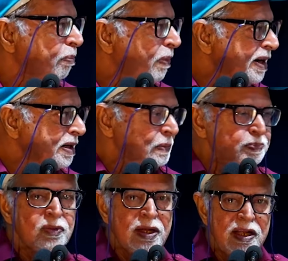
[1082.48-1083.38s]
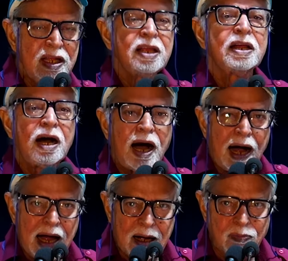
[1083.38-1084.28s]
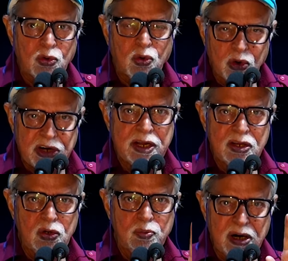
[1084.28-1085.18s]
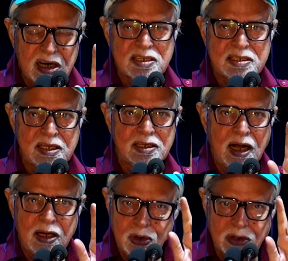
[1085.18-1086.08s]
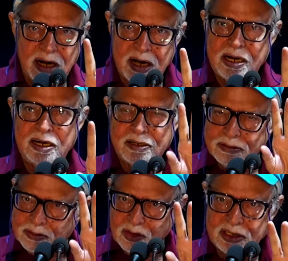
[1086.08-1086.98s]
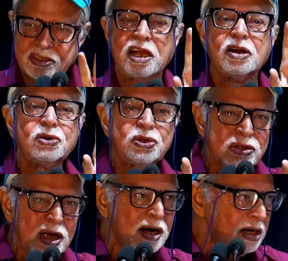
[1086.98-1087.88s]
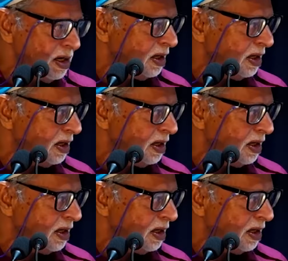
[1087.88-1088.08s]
But I am quoting you Bhagat Singh. You can read in Telugu, you can read